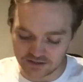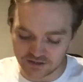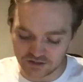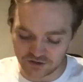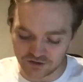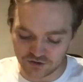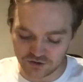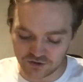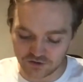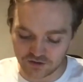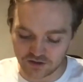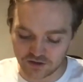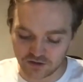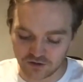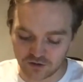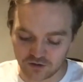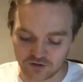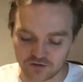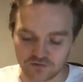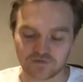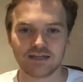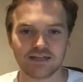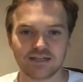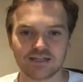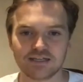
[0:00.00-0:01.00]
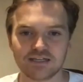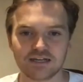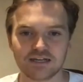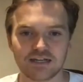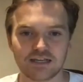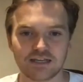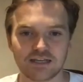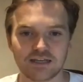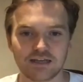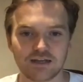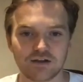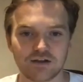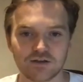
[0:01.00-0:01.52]
do you do a lot of
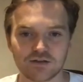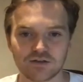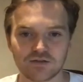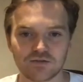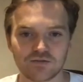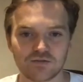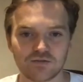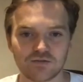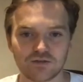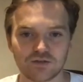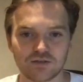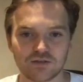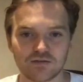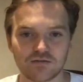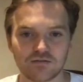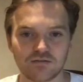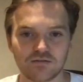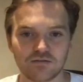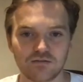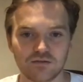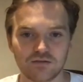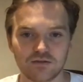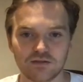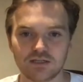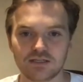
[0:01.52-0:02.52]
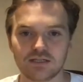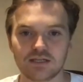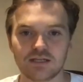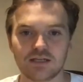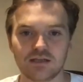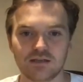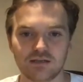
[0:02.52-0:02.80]
interlinking articles and things like that?